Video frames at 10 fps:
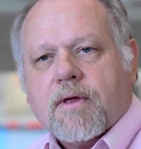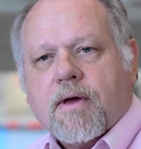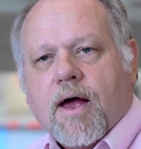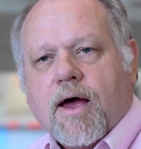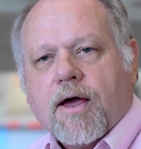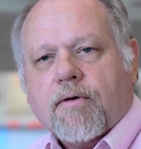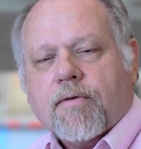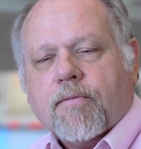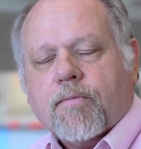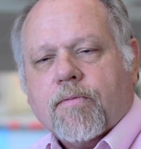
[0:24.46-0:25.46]
I
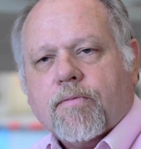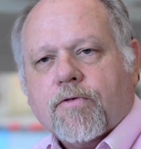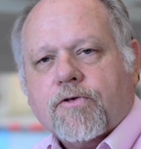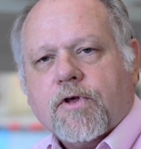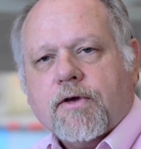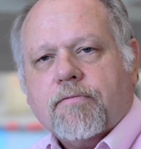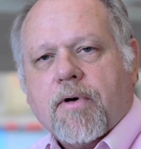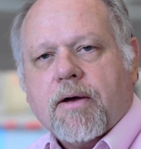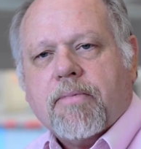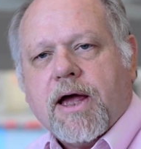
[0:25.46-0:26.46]
received
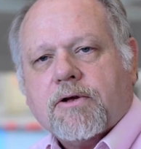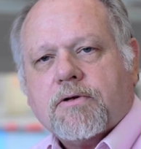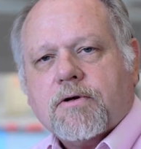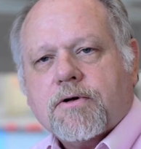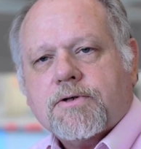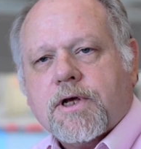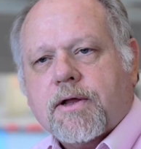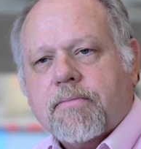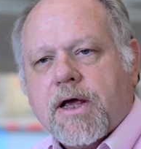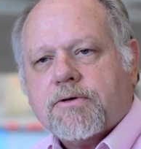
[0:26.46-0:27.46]
my bachelor's
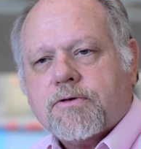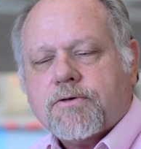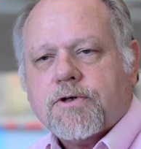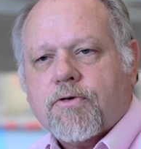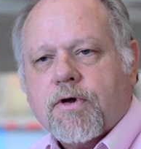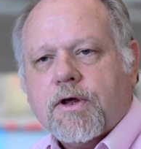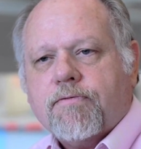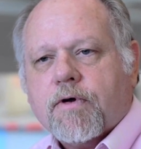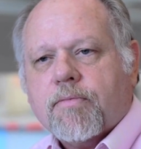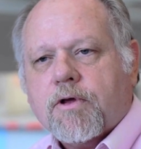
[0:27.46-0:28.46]
and master's degree
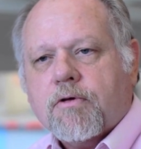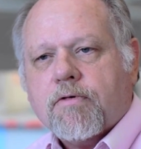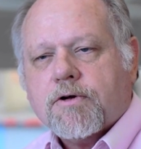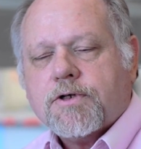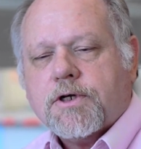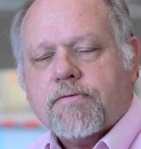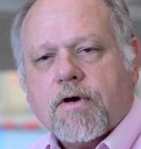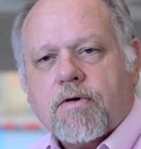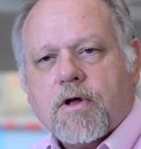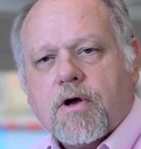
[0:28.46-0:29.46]
from the University of
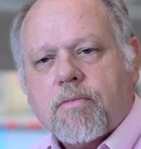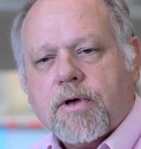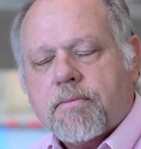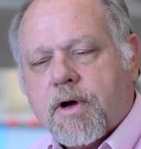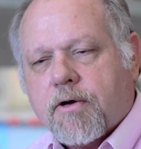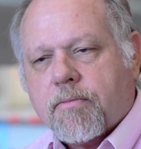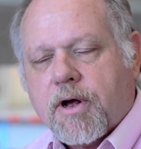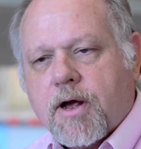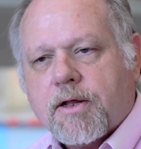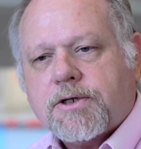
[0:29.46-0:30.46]
Oklahoma in
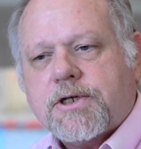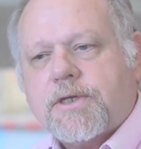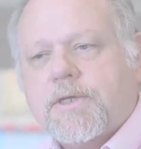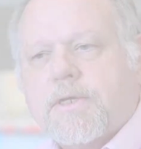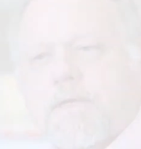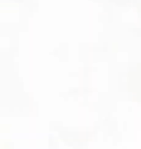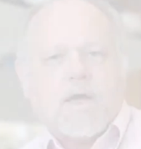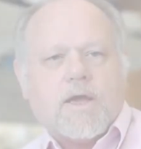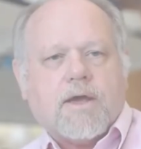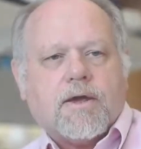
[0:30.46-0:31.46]
microbiology.
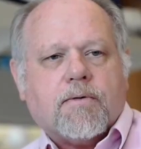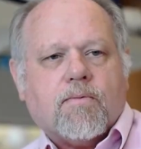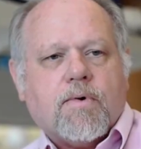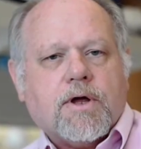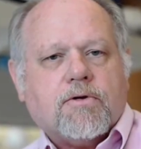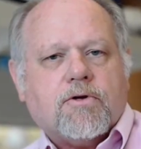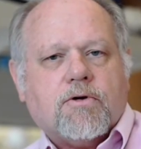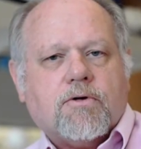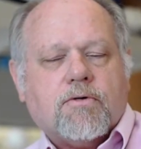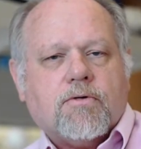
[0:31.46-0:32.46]
I went
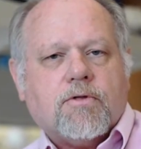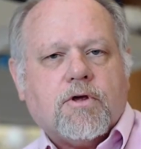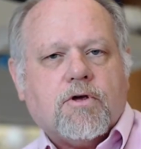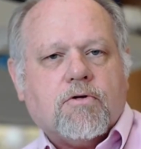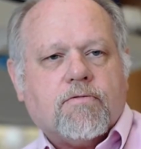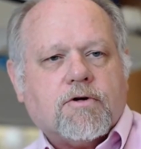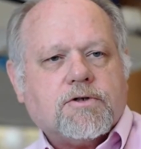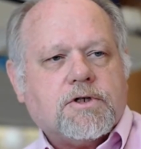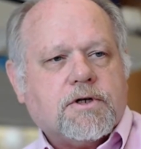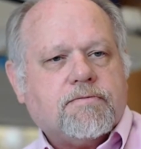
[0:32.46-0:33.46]
to the
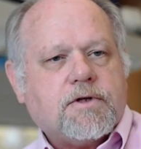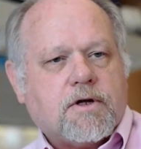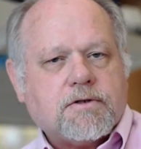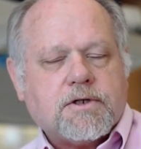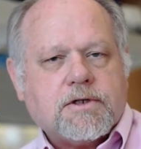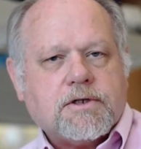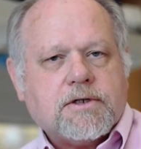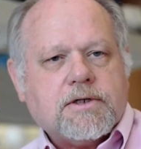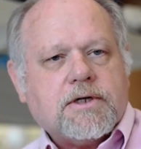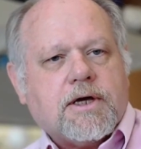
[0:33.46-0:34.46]
University of Tulsa
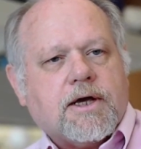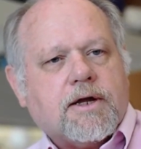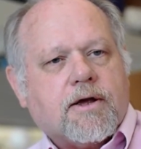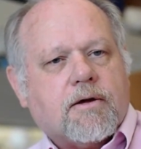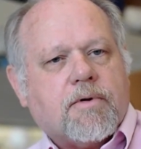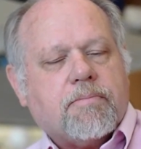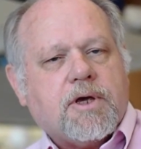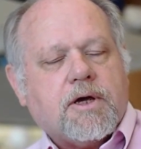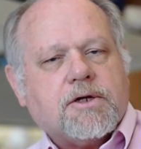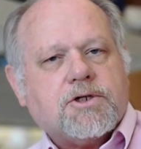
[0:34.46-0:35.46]
and got my
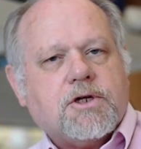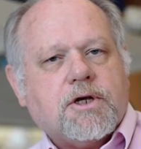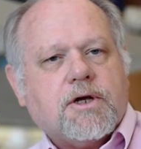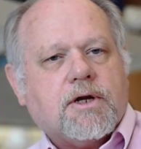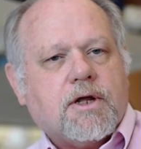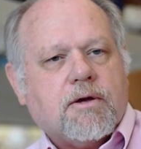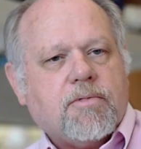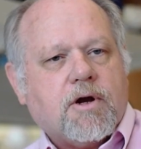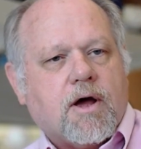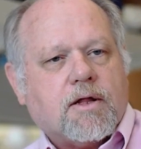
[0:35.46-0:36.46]
PhD in
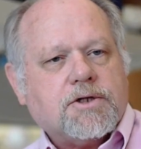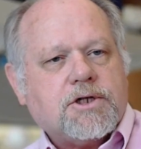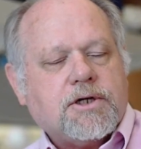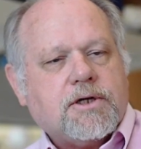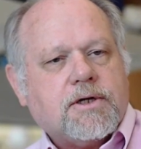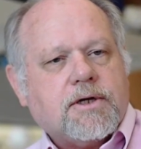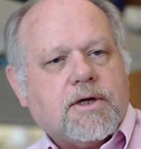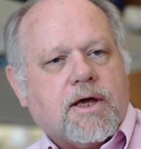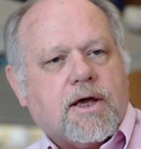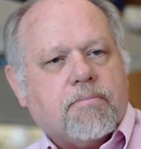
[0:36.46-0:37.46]
immunology
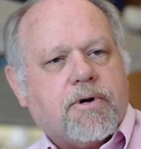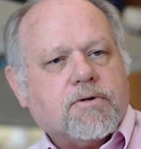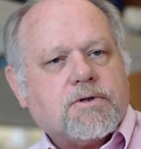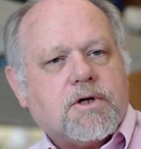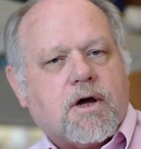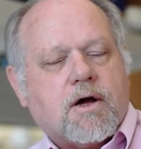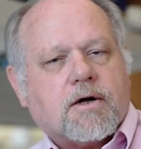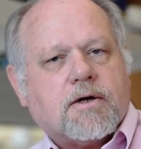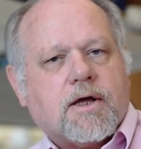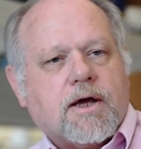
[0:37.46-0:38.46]
and postdoc
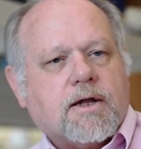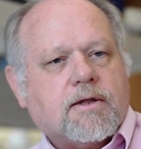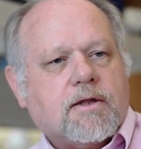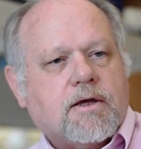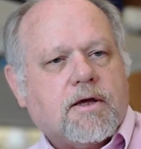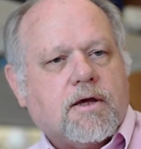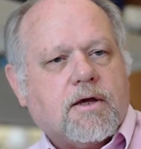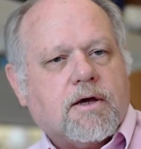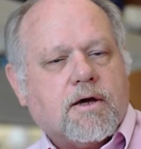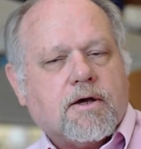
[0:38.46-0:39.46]
at
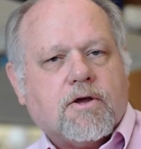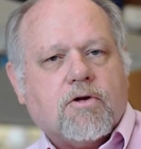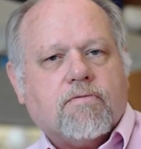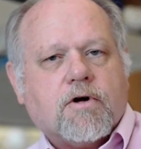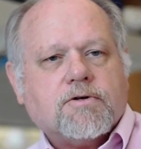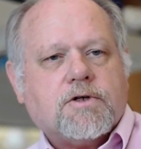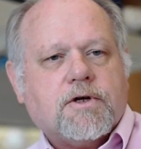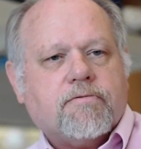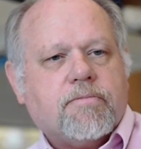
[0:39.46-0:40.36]
the uh, University of